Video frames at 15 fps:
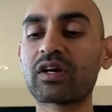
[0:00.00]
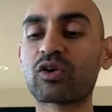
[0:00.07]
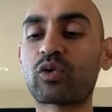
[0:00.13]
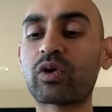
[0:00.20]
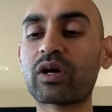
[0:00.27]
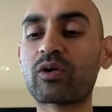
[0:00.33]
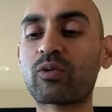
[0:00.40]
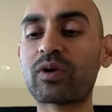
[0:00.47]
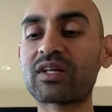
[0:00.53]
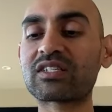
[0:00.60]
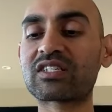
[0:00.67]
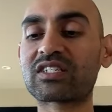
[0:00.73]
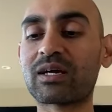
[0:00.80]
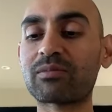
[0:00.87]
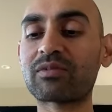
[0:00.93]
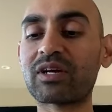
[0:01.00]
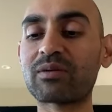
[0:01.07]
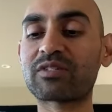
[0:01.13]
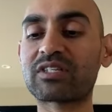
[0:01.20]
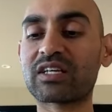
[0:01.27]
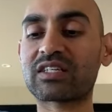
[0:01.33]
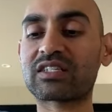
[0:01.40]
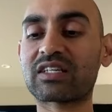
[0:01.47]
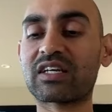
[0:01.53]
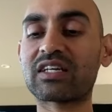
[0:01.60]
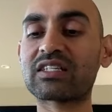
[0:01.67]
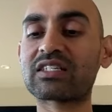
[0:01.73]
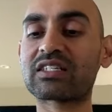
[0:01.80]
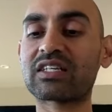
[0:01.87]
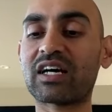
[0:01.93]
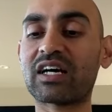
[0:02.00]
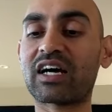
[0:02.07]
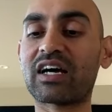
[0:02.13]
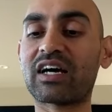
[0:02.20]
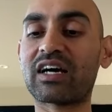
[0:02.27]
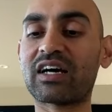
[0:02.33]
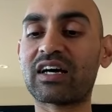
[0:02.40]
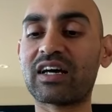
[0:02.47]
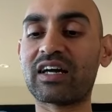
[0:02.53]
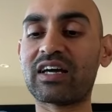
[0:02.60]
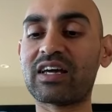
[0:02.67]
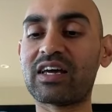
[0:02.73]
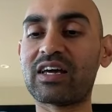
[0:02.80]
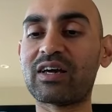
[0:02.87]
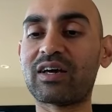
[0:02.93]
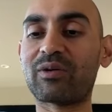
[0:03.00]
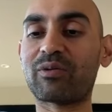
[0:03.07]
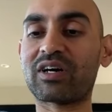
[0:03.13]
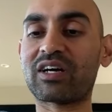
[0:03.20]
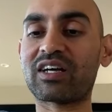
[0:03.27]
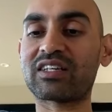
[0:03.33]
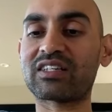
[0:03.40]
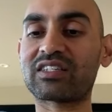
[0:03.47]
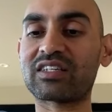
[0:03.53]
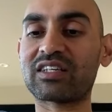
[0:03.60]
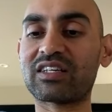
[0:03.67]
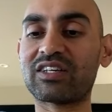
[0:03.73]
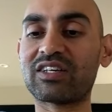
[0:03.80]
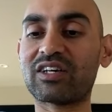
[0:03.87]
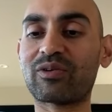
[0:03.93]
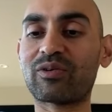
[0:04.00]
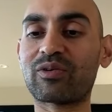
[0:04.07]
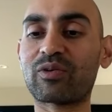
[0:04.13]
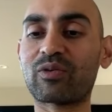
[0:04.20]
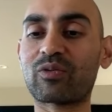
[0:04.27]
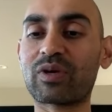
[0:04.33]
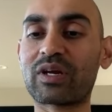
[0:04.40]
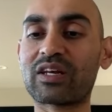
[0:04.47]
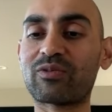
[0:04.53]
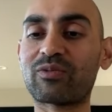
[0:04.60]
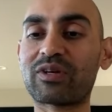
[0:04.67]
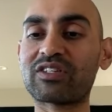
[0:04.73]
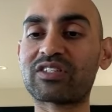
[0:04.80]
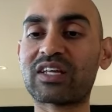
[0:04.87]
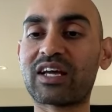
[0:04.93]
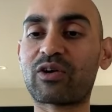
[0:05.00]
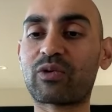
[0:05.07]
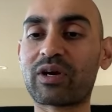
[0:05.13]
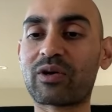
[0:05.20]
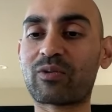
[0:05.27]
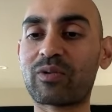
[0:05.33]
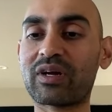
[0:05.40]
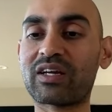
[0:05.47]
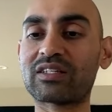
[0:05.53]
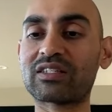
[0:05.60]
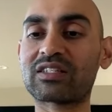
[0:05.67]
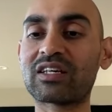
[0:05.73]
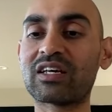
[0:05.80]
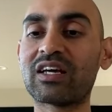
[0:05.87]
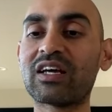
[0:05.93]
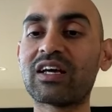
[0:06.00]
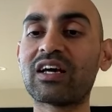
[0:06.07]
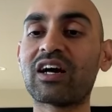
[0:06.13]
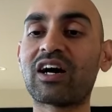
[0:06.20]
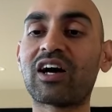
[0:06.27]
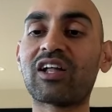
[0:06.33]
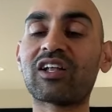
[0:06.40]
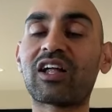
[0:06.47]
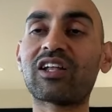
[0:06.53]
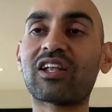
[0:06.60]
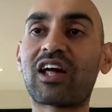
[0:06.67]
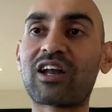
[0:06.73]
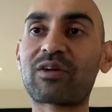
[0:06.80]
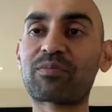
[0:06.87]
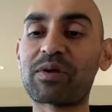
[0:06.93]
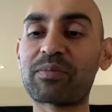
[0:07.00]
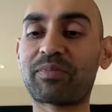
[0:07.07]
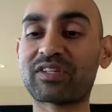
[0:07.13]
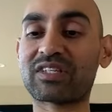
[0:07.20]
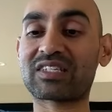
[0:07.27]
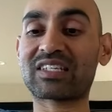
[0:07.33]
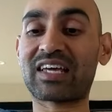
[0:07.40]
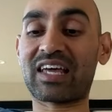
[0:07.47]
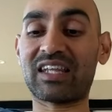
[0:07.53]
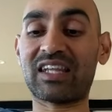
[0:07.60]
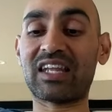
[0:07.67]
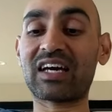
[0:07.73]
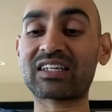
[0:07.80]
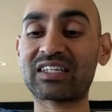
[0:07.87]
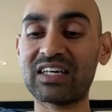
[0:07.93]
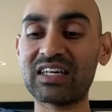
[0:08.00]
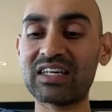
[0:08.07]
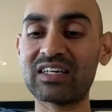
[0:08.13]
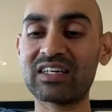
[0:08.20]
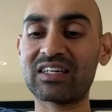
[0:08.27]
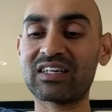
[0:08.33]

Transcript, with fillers: Quick wins sometimes exist. Uh, it, it was, you know, when, when you say quick wins, a, a lot of people just get lucky.